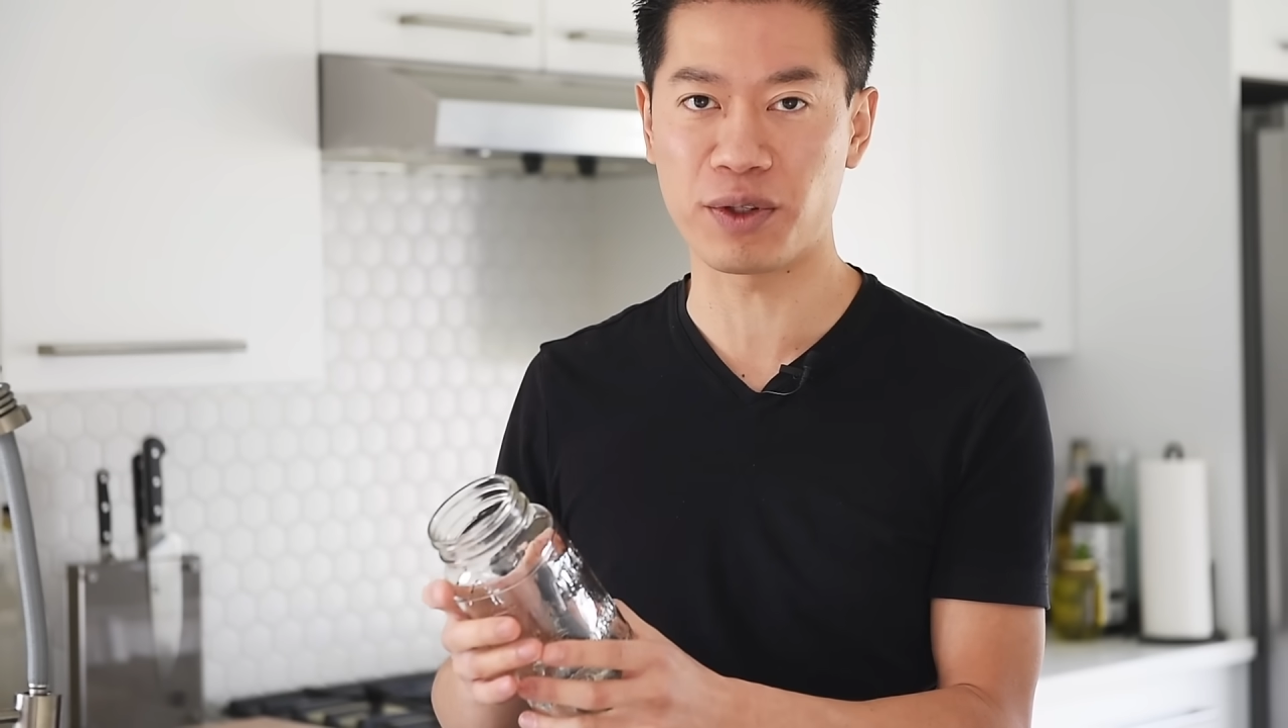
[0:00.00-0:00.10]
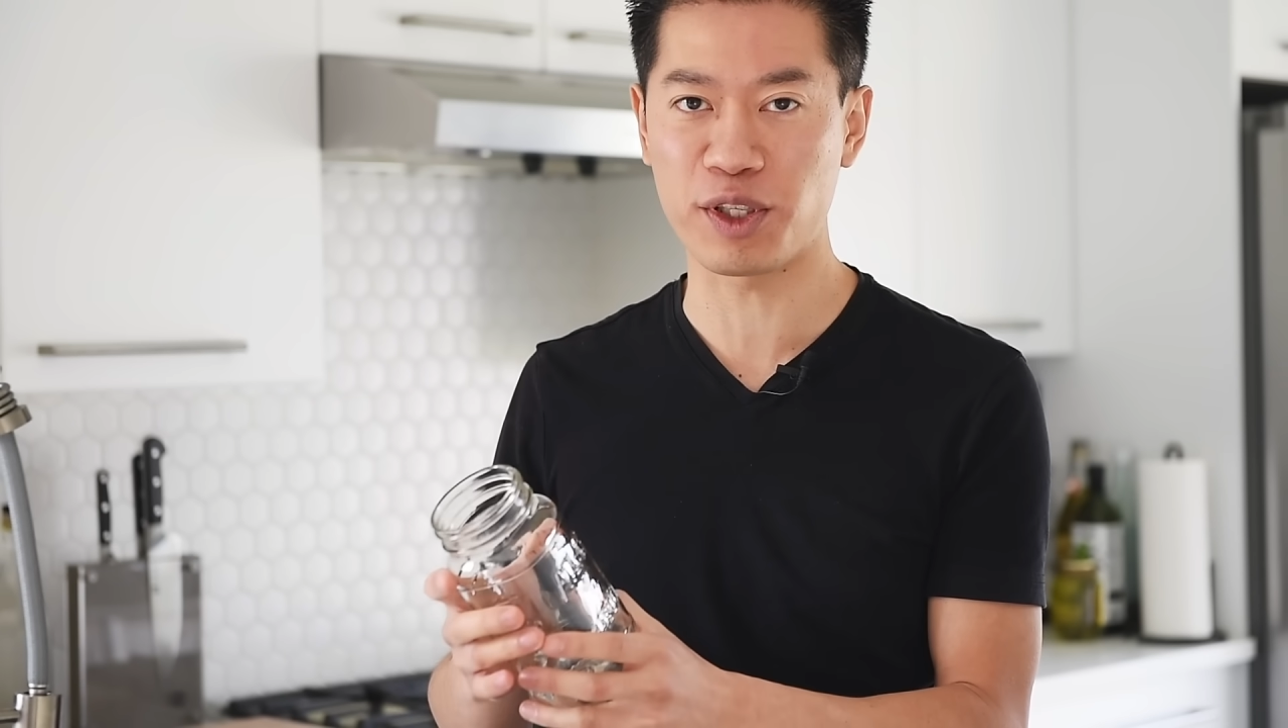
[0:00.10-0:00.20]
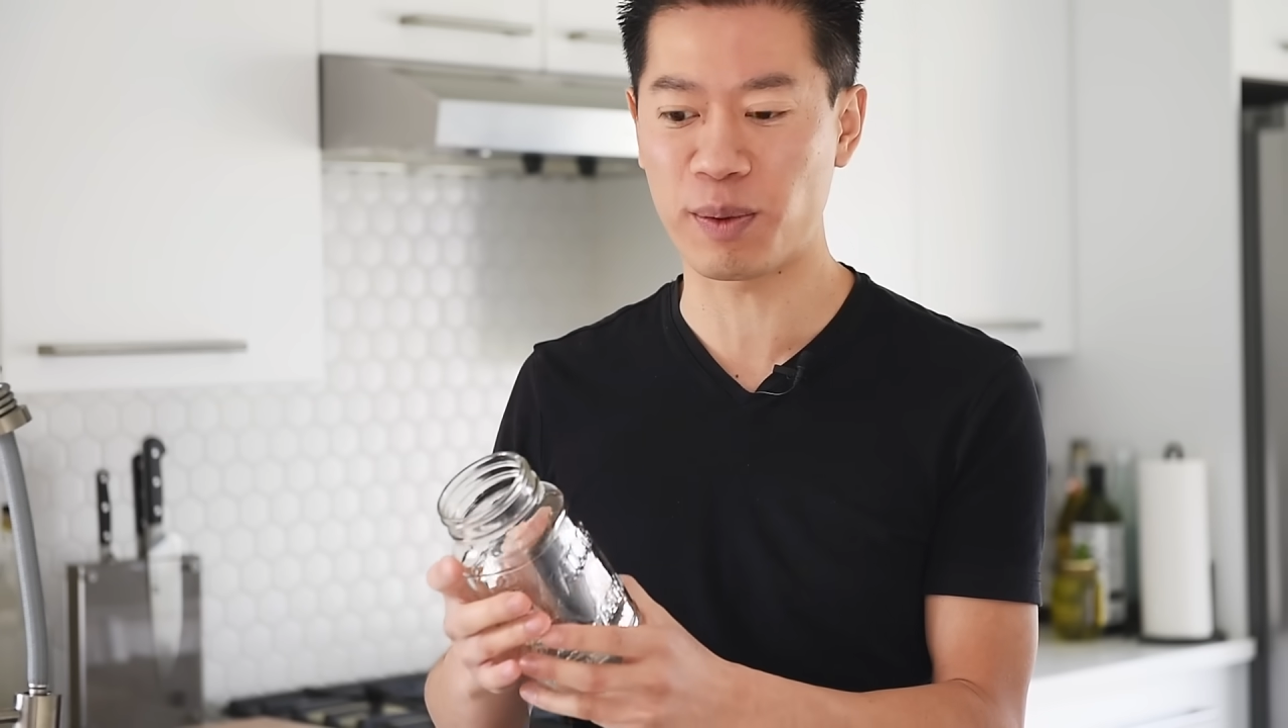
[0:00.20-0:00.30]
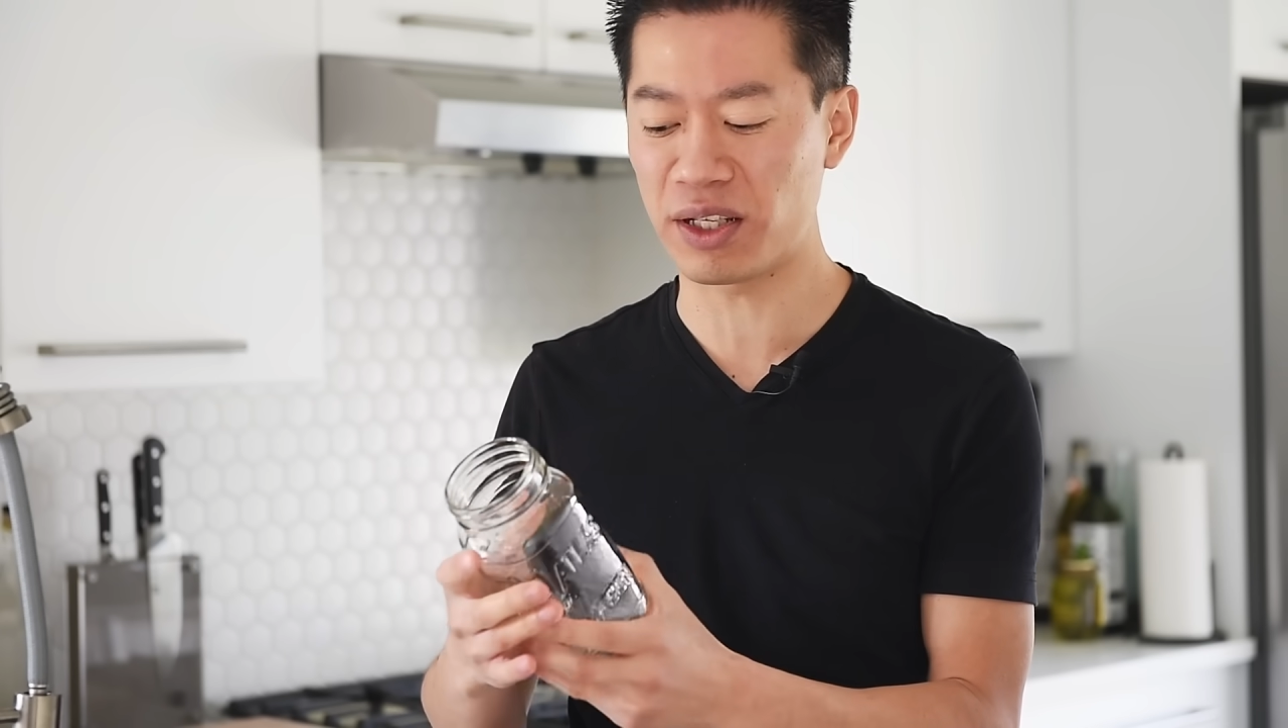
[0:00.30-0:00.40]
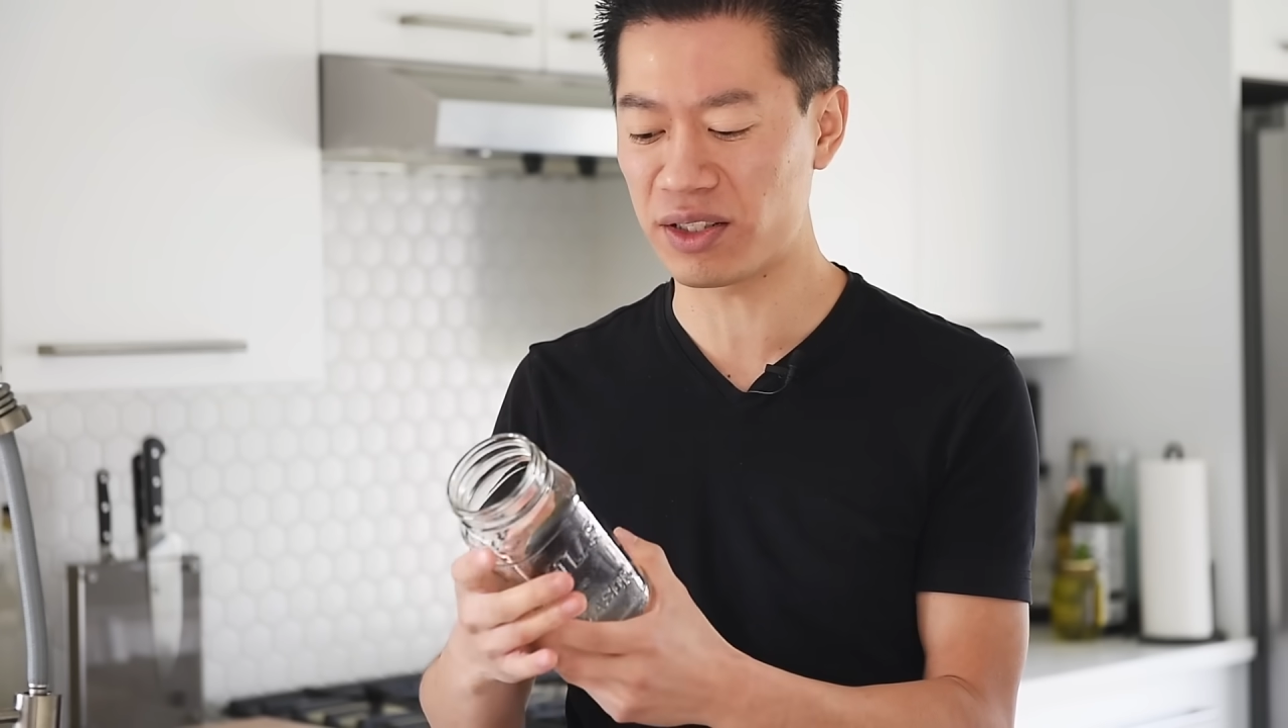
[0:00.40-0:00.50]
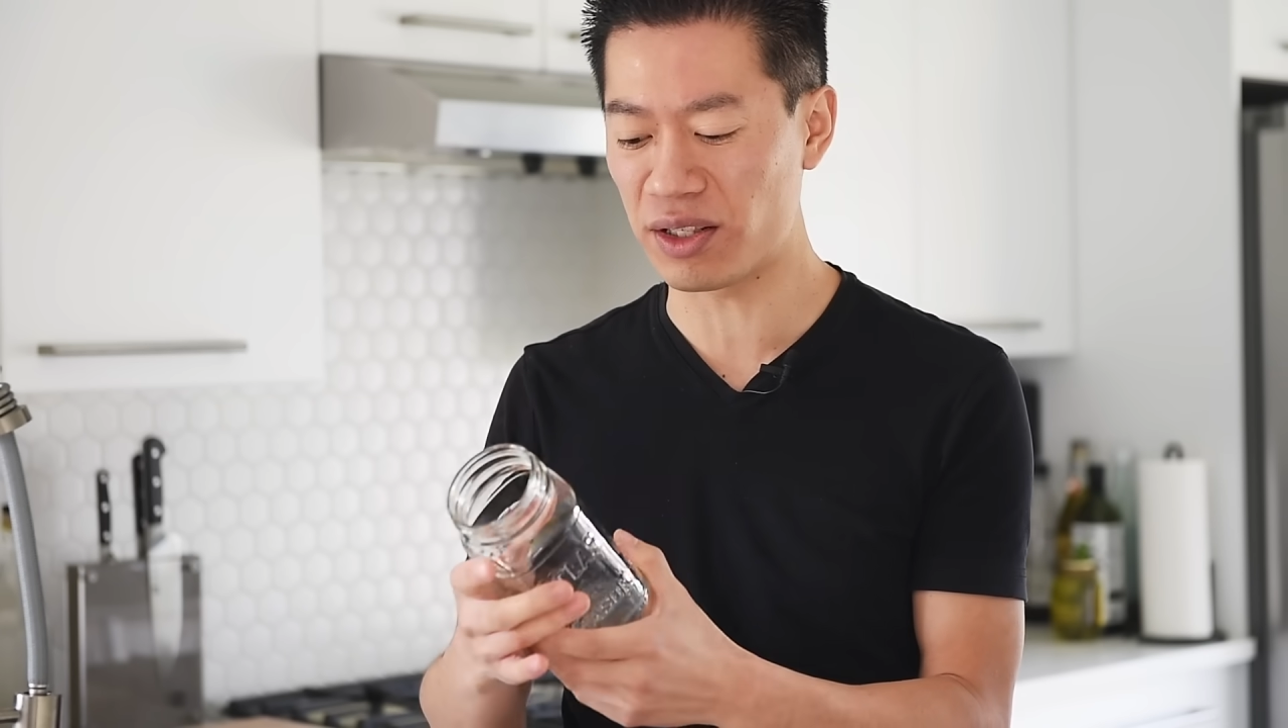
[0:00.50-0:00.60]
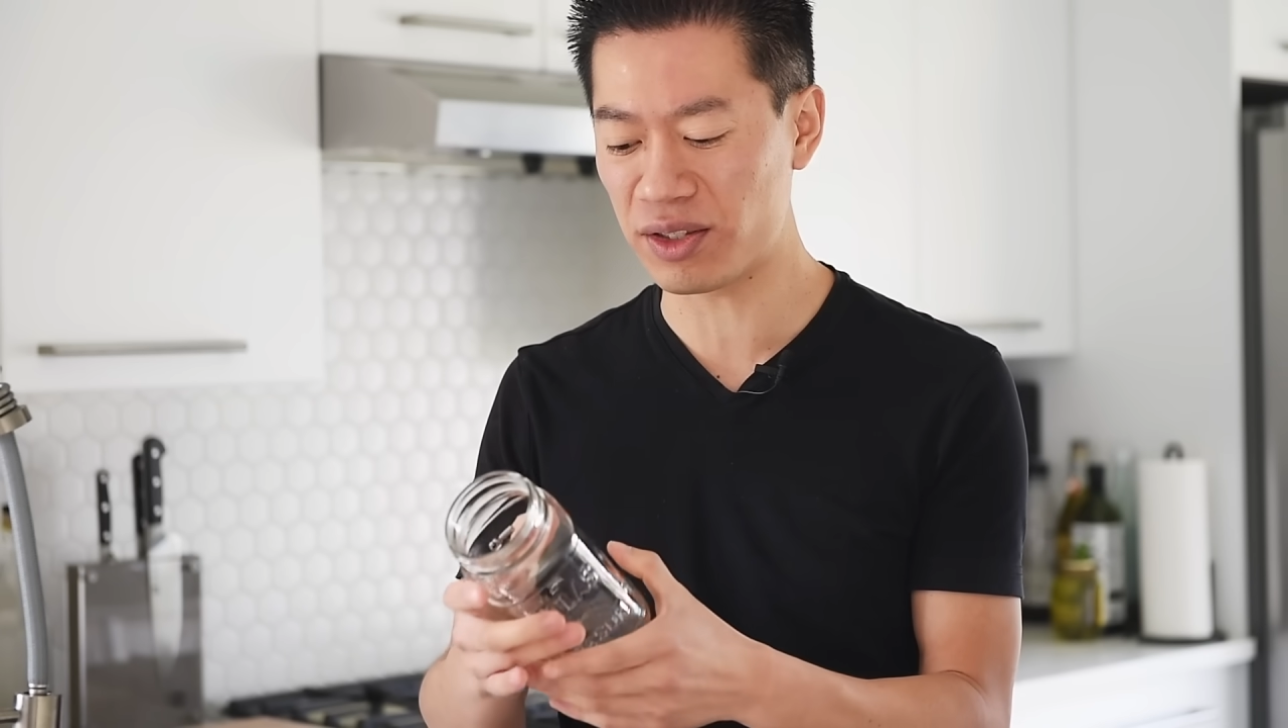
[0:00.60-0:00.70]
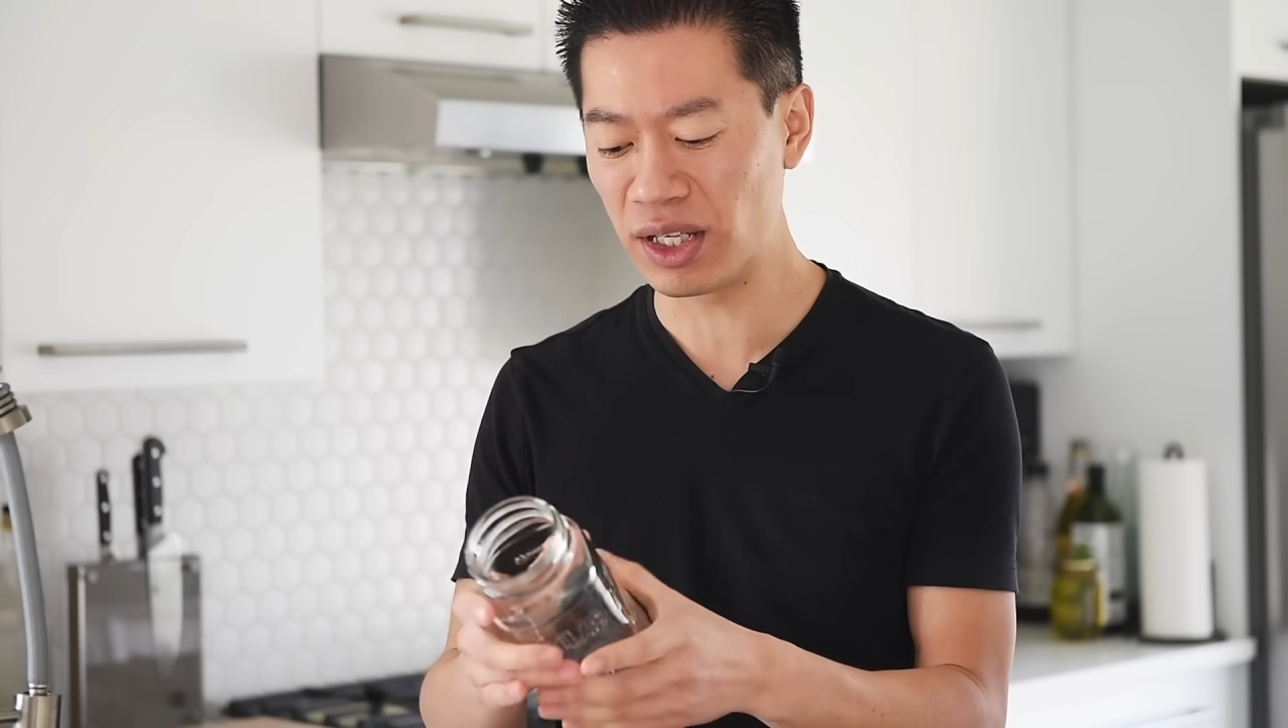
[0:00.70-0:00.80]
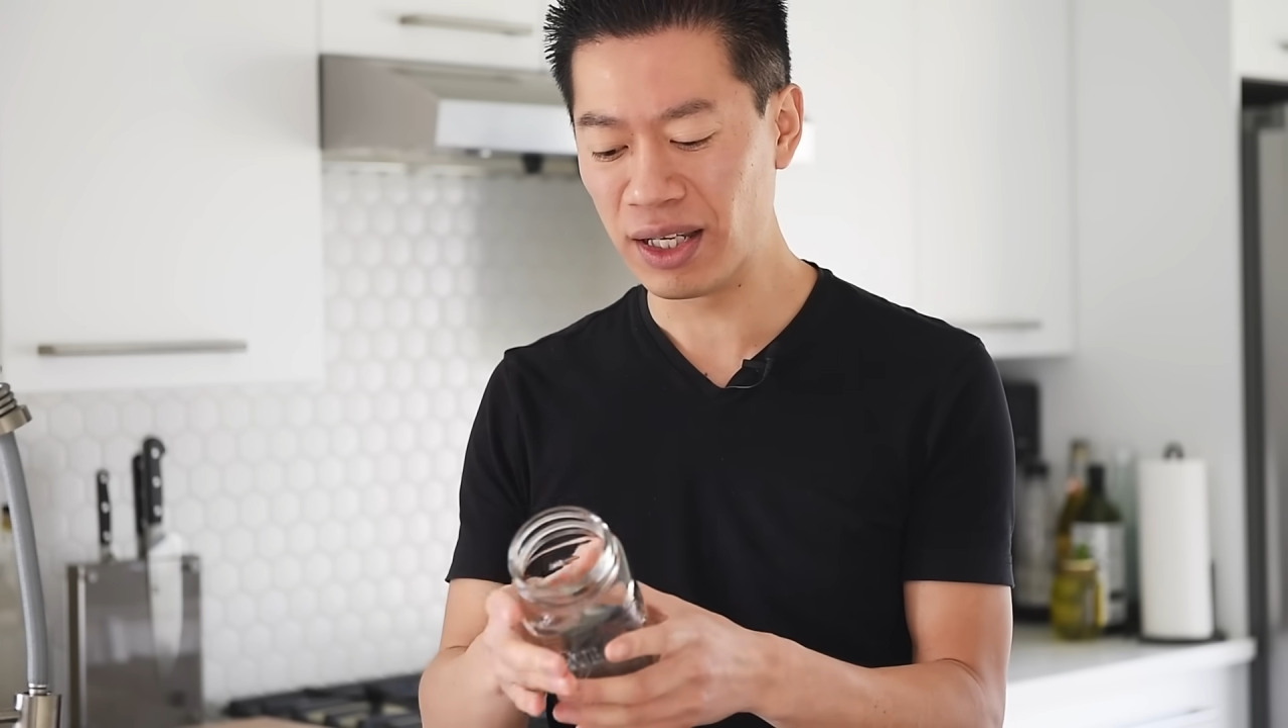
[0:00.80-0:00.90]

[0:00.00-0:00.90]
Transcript: the spices.